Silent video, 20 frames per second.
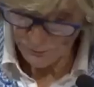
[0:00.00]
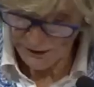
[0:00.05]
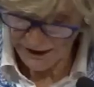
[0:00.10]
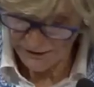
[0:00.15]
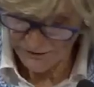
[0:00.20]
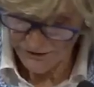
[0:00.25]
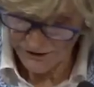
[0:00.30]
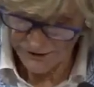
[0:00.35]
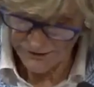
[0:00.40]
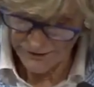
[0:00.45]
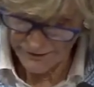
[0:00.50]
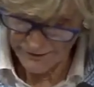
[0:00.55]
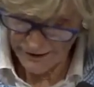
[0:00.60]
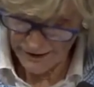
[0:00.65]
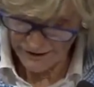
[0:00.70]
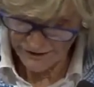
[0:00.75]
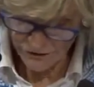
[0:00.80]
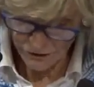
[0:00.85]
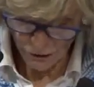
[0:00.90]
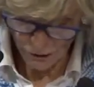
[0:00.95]
pence and their
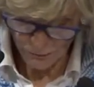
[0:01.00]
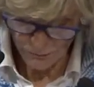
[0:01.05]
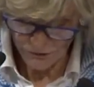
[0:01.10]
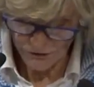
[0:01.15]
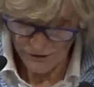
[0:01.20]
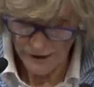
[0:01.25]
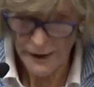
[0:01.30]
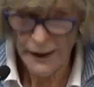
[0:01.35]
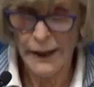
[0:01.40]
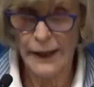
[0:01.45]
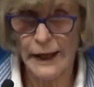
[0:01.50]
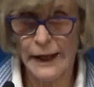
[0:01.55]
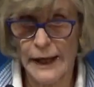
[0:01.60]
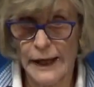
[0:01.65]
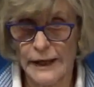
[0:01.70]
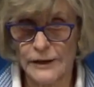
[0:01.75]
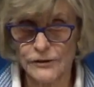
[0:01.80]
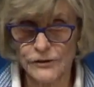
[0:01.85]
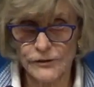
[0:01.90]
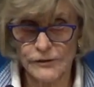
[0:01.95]
last hopes
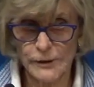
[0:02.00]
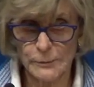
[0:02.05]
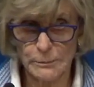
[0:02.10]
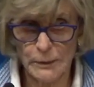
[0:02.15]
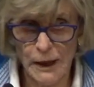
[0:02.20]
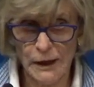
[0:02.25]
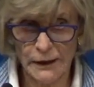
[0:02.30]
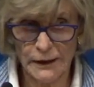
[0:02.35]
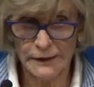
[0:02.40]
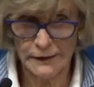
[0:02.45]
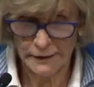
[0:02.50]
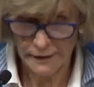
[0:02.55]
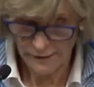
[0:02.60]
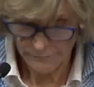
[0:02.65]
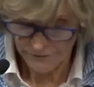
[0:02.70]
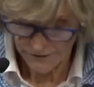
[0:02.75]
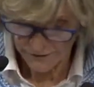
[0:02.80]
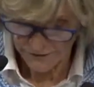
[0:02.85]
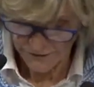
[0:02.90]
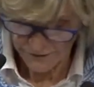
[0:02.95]
into the pocket
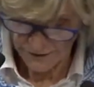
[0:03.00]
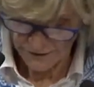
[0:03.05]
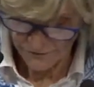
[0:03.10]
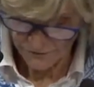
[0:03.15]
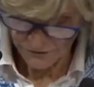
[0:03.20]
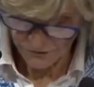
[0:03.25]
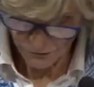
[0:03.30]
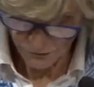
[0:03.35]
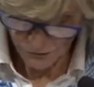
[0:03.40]
of their sons and